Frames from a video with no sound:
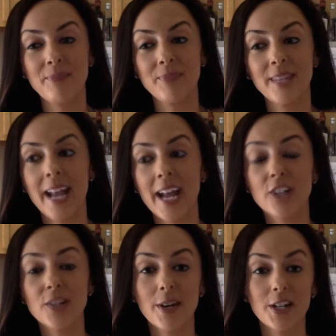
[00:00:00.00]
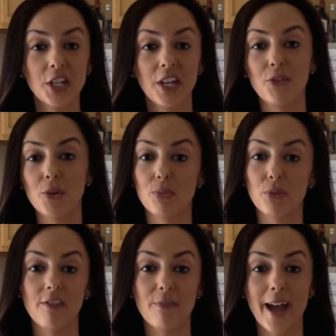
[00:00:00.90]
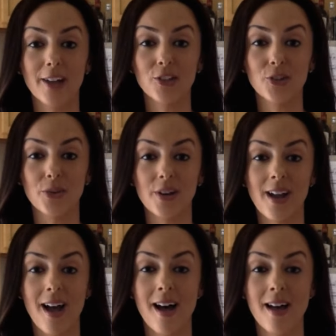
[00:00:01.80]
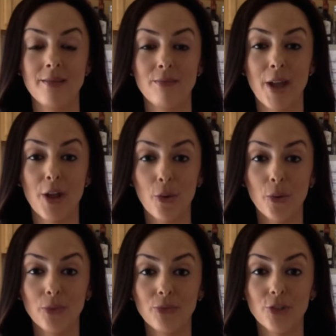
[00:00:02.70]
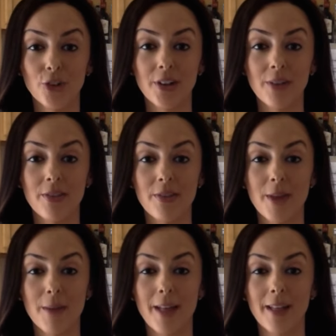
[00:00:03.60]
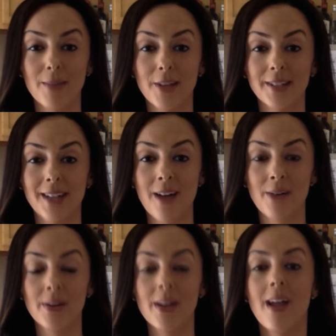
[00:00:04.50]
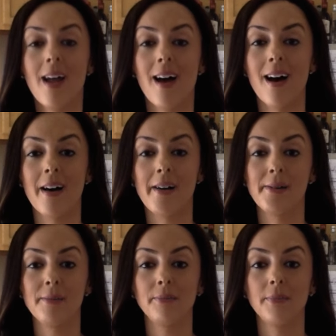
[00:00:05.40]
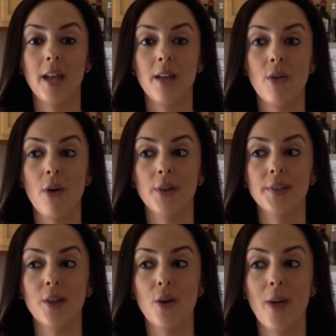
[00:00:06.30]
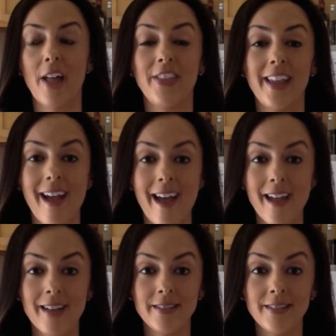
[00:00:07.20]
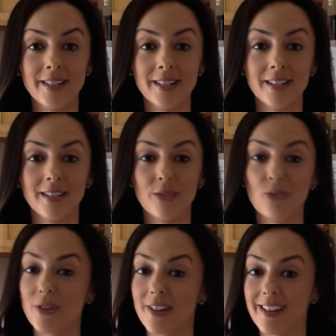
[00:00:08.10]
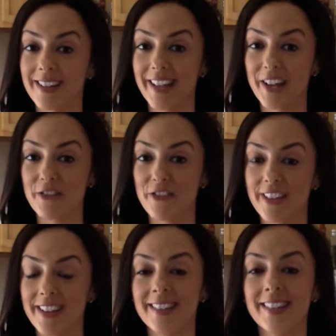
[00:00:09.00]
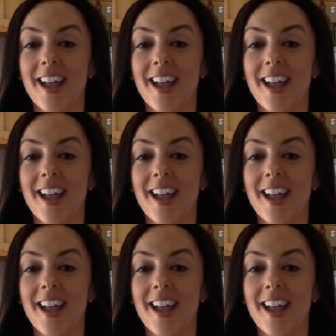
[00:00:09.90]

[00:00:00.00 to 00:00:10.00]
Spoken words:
Today, I just wanted to give you a brief backstory on my own journey with the Metabolic Meltdown. And also at the end, really excited for this,